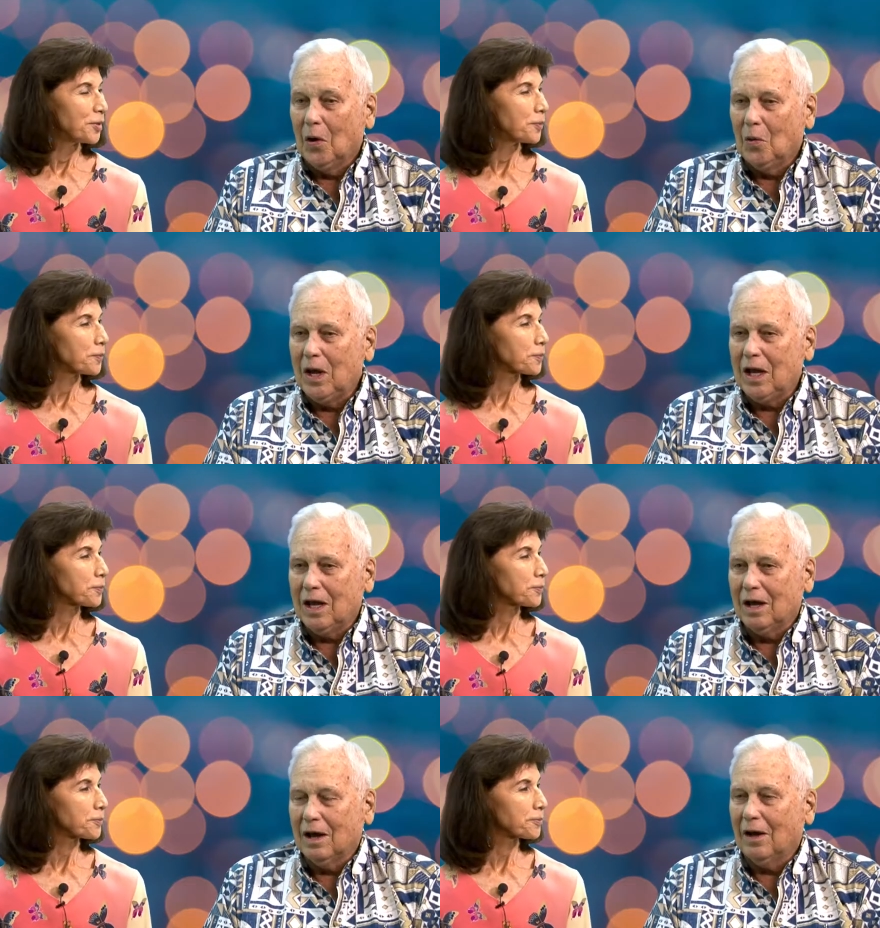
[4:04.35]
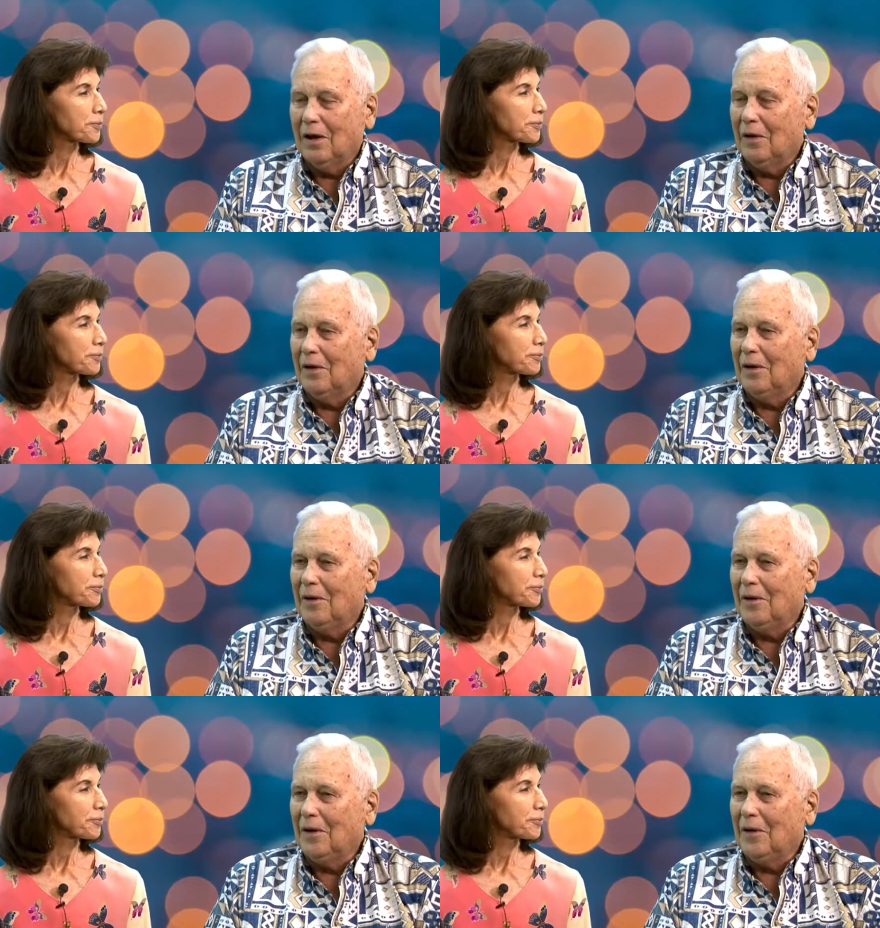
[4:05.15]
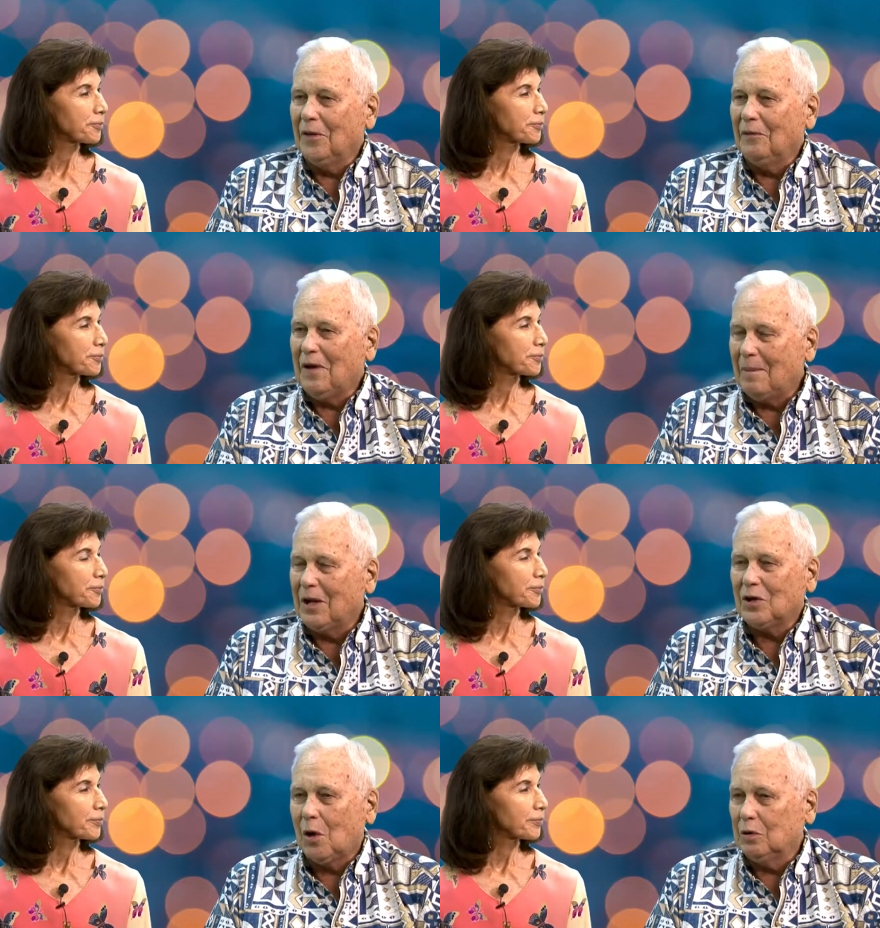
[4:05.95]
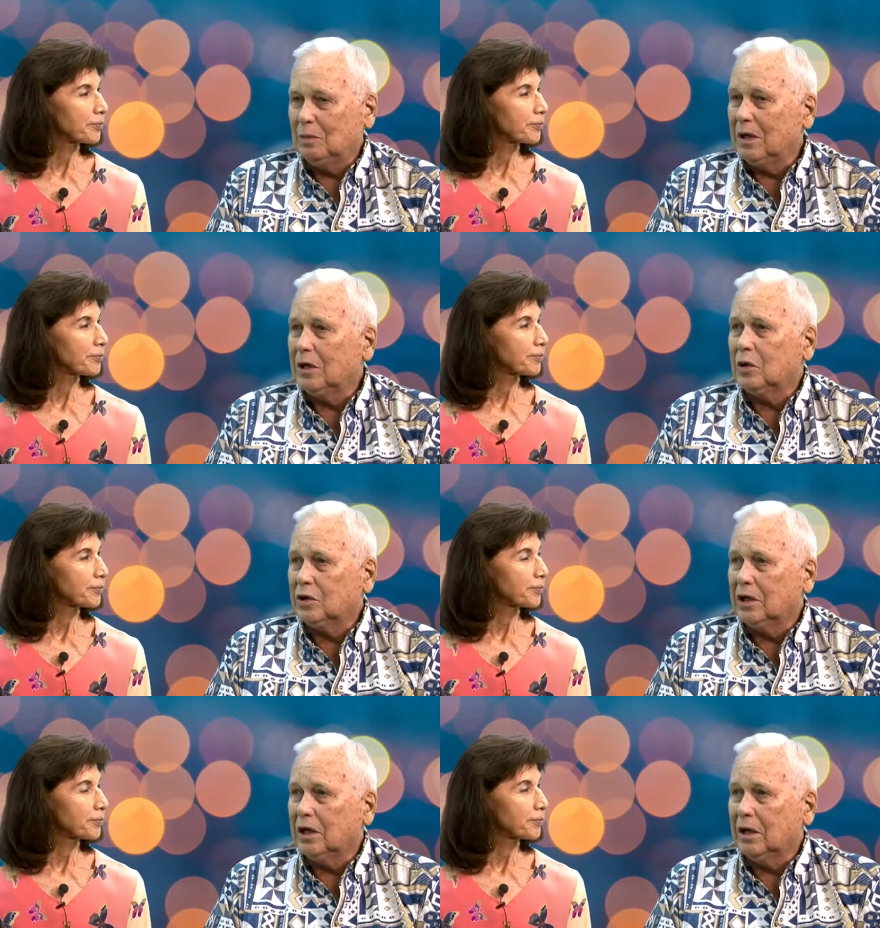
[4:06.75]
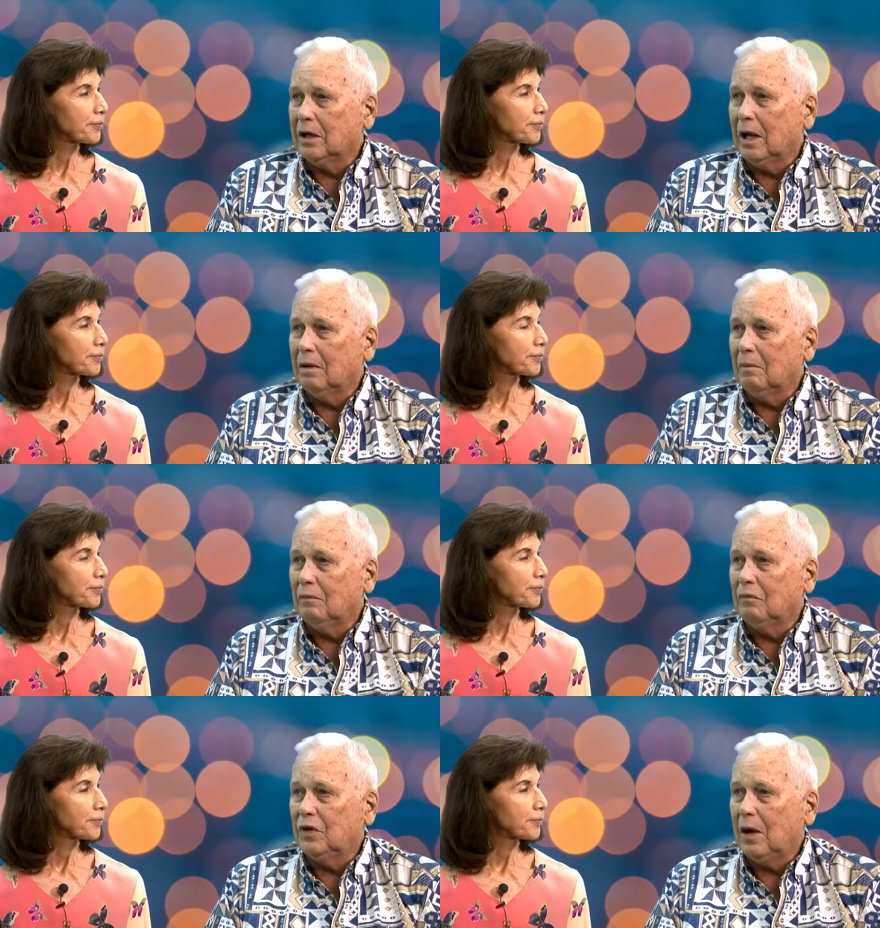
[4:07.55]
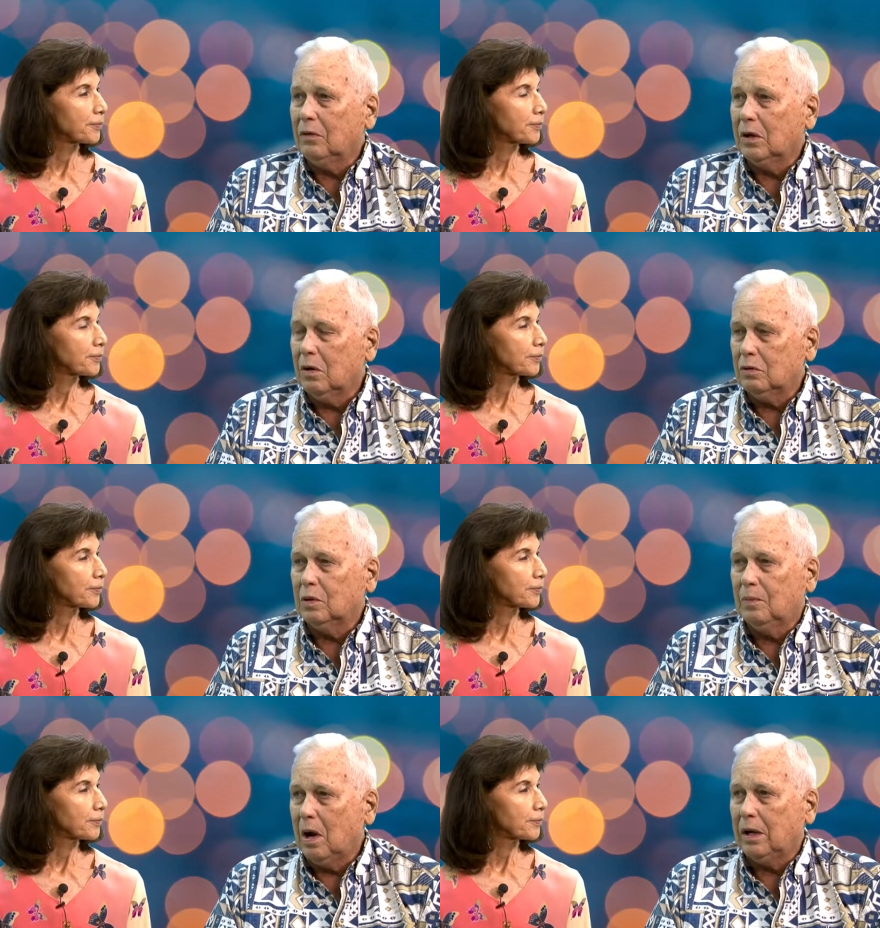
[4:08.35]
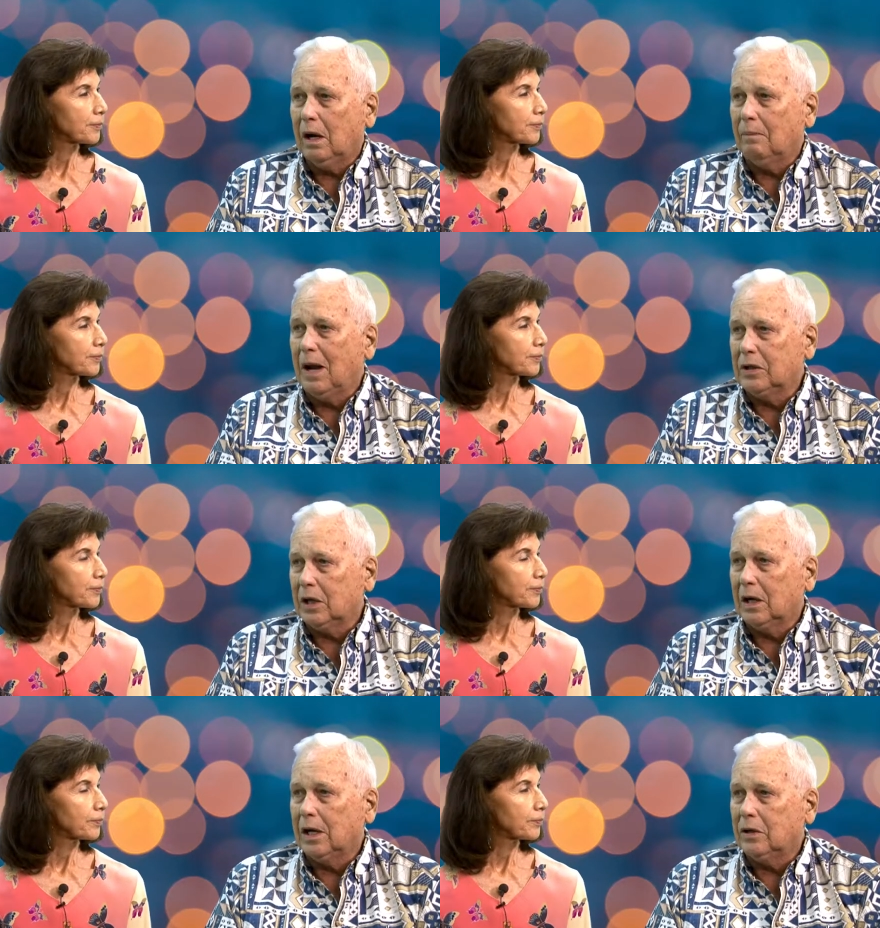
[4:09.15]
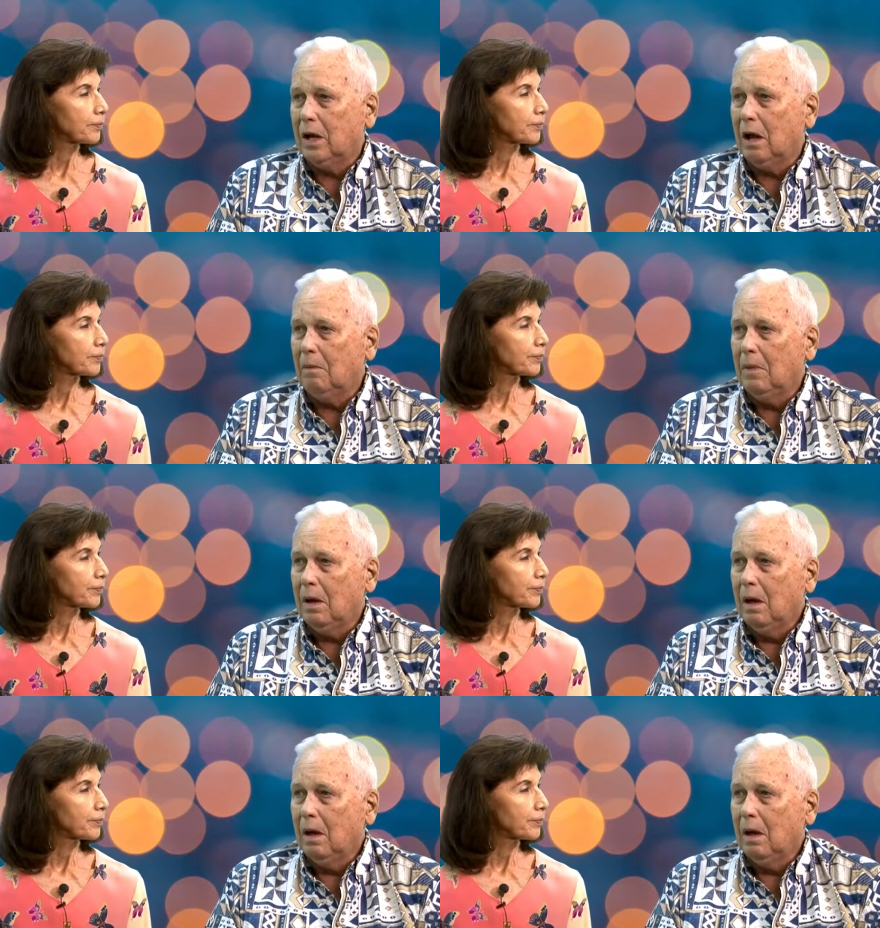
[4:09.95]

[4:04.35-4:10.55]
Speaker 1: we, uh, the family has always been interested in it, and they, the Cooks were brought here basically to help